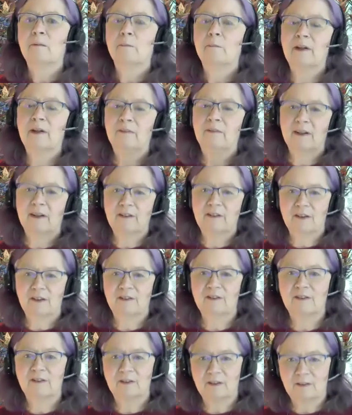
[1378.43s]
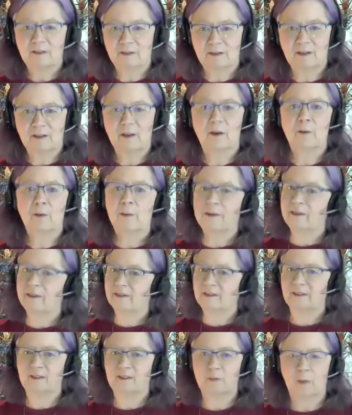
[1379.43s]
But if I just go, well,
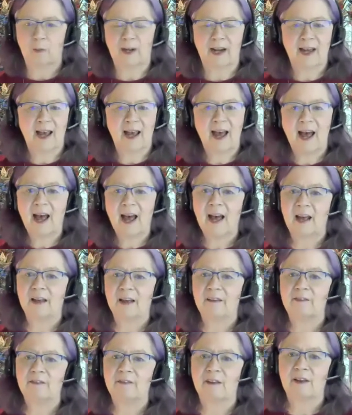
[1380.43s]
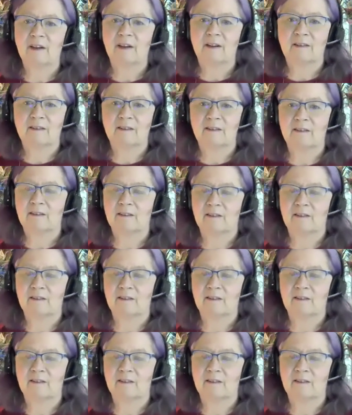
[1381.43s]
this is what I have, and it's